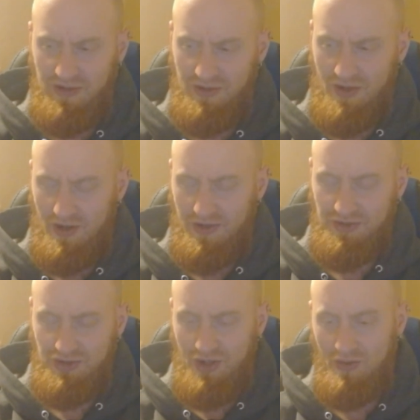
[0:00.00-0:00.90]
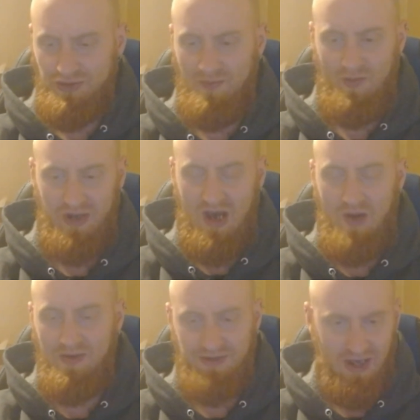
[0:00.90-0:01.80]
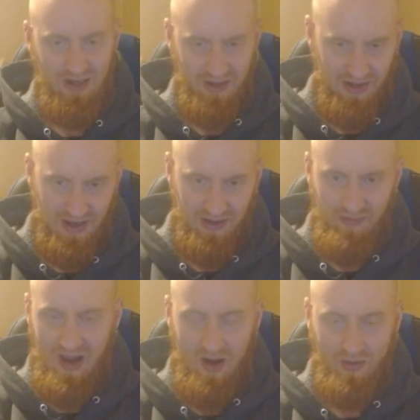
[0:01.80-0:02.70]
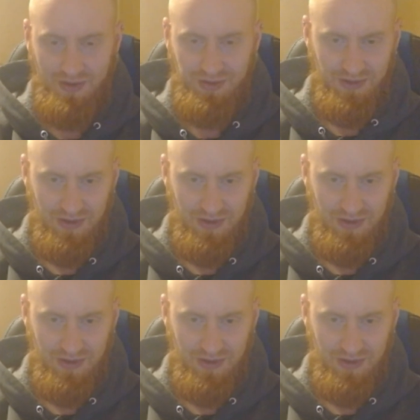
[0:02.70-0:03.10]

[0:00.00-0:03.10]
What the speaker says: You're not going to choke someone out with telekinetic powers.